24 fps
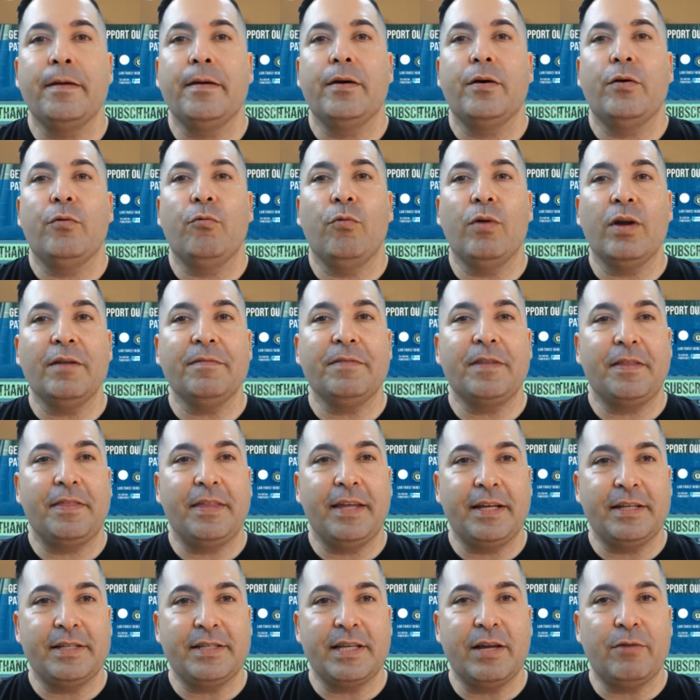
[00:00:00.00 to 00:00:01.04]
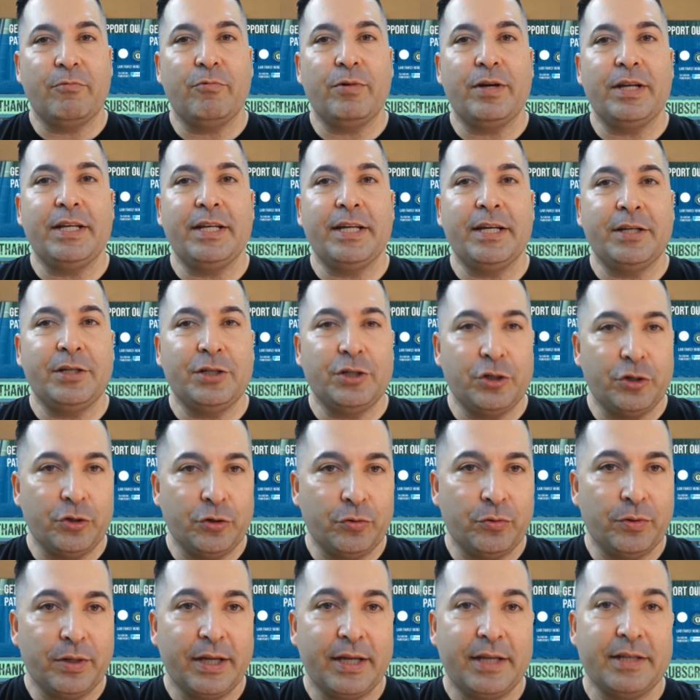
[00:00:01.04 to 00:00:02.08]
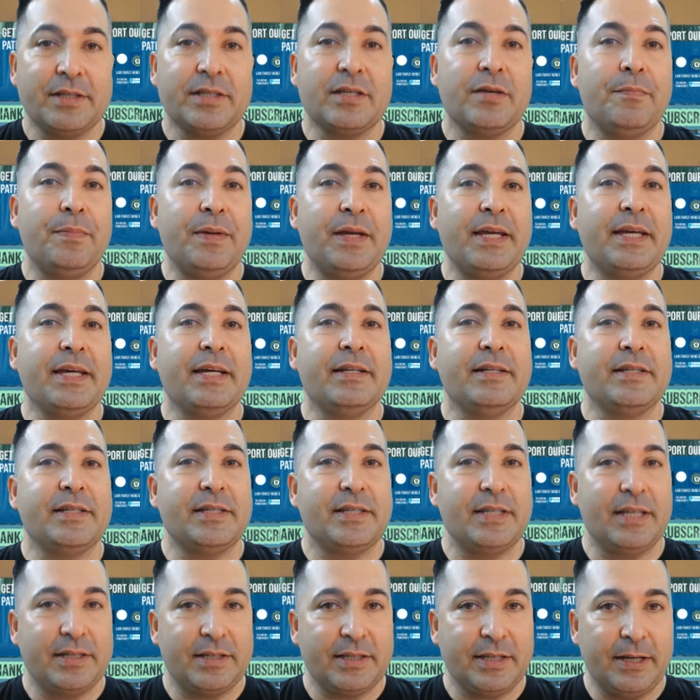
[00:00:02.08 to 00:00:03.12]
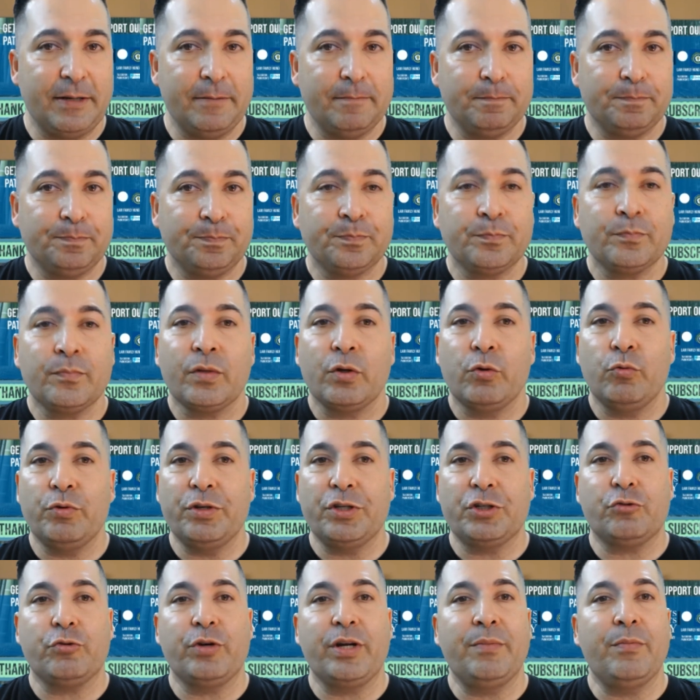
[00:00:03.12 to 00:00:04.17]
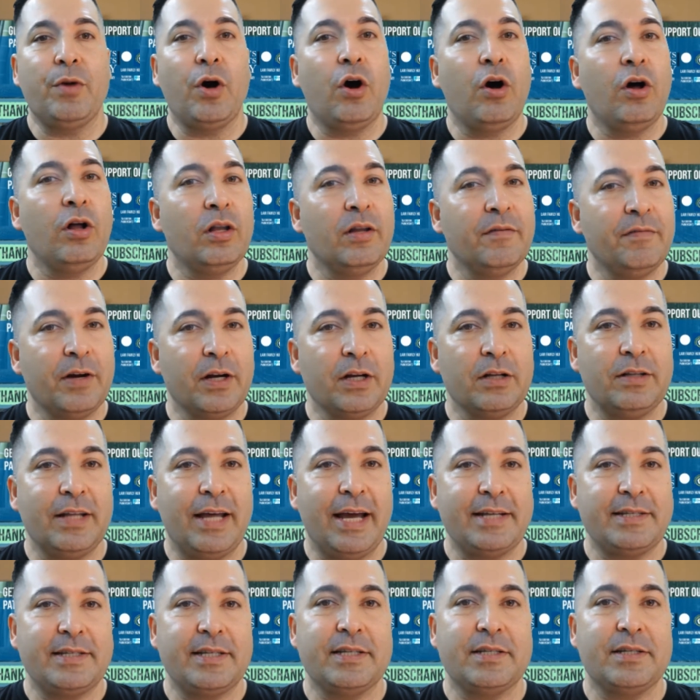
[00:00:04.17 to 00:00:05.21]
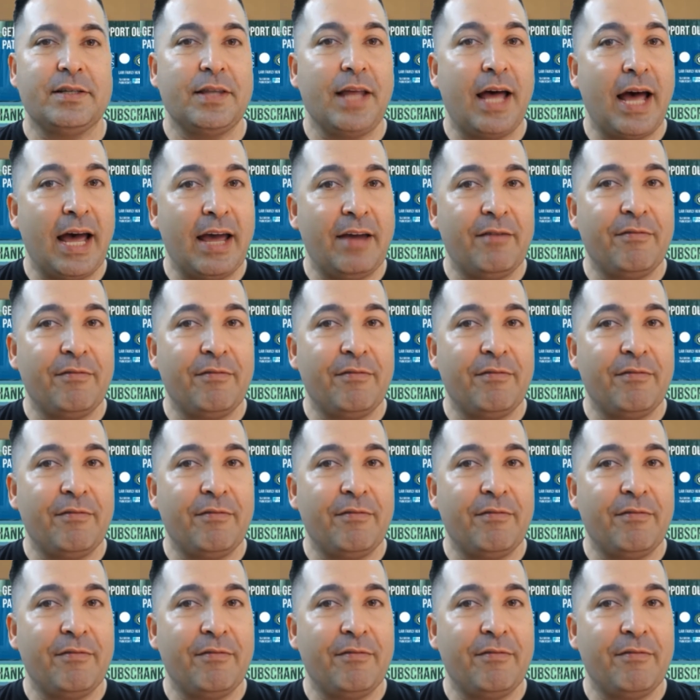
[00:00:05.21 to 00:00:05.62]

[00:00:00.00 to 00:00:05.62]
One of the things that we did do is to be consistent. We stream all of our classes live